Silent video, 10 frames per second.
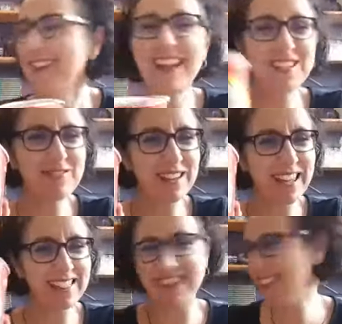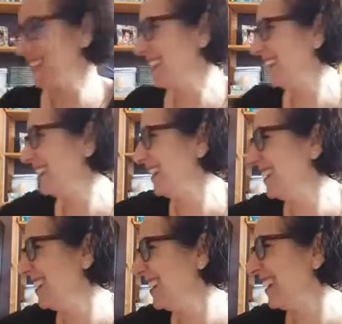I don't like this.
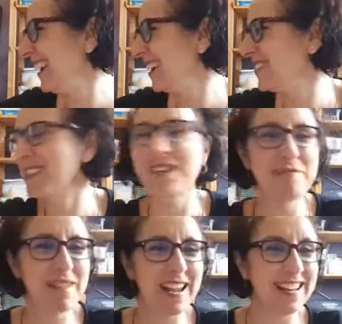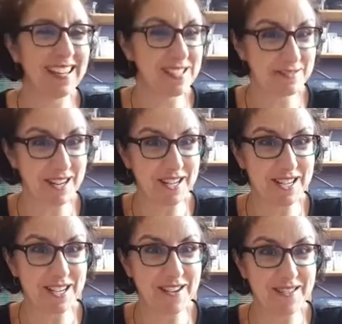I was hoping I at least win a
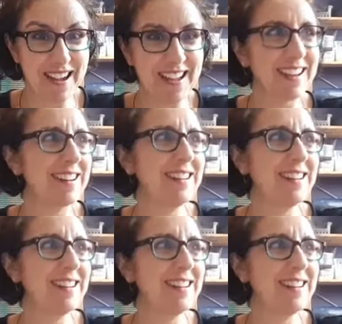donut.